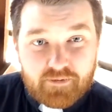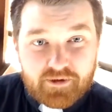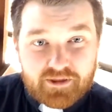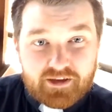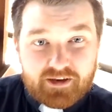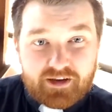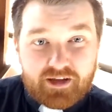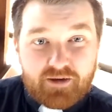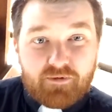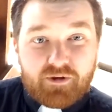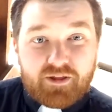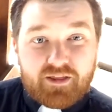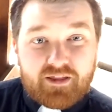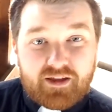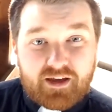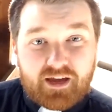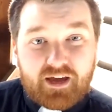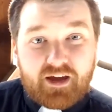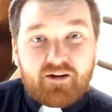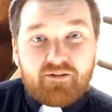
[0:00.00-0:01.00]
but that He wants
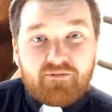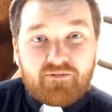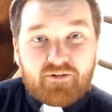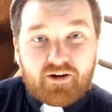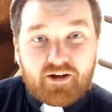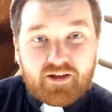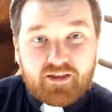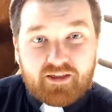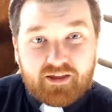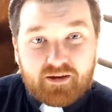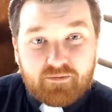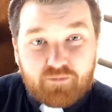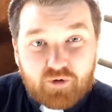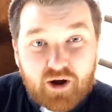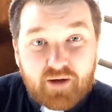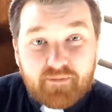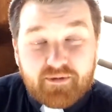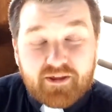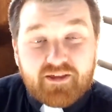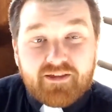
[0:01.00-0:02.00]
to care for us and
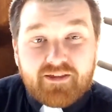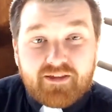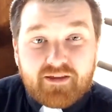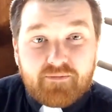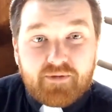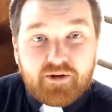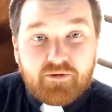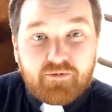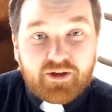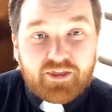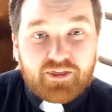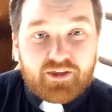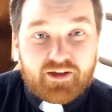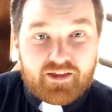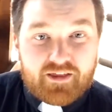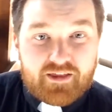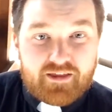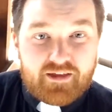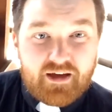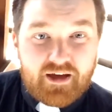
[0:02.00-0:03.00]
promises to be with
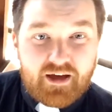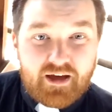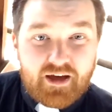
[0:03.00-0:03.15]
us.